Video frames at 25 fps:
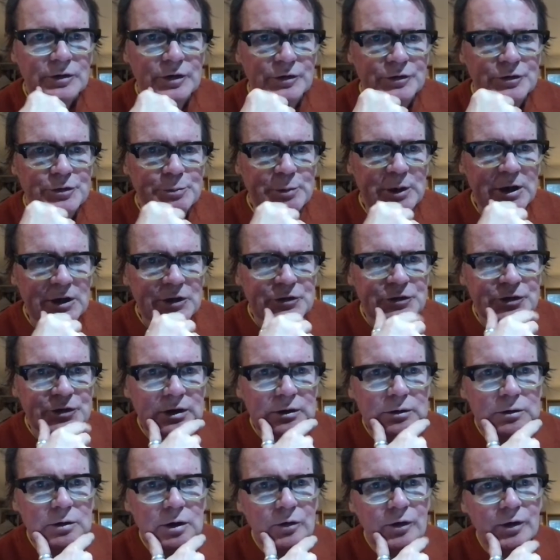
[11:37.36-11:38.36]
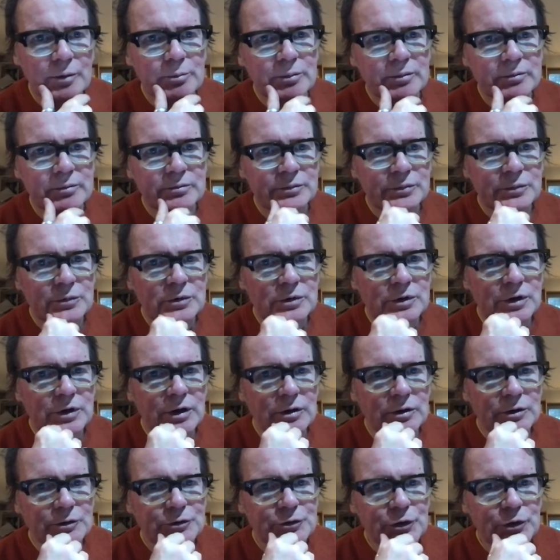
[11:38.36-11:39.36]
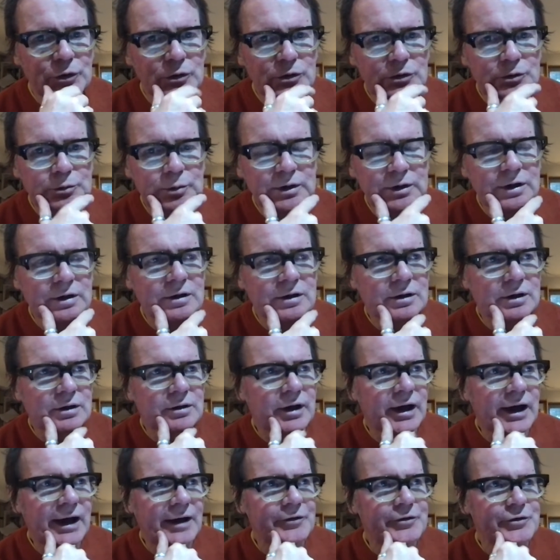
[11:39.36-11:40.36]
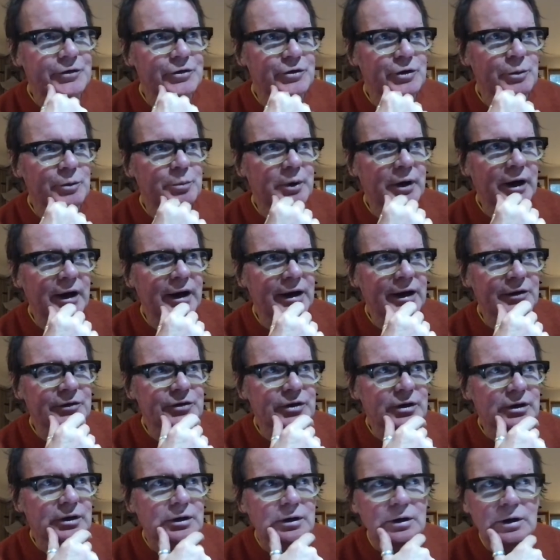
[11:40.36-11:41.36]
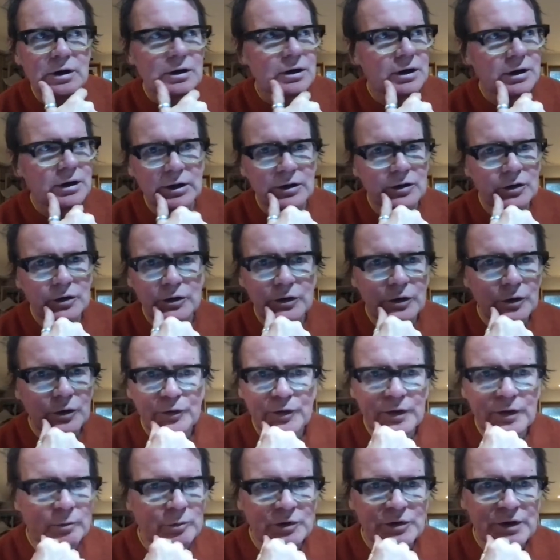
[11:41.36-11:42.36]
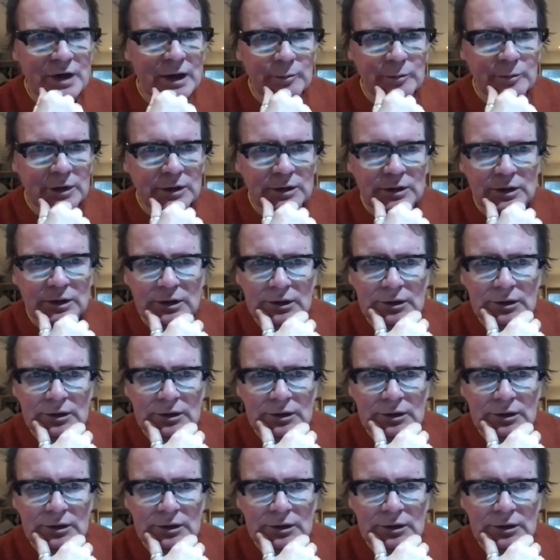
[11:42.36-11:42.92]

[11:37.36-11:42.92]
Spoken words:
speaks to you, or that talks when that answers your prayers, nothing was happening.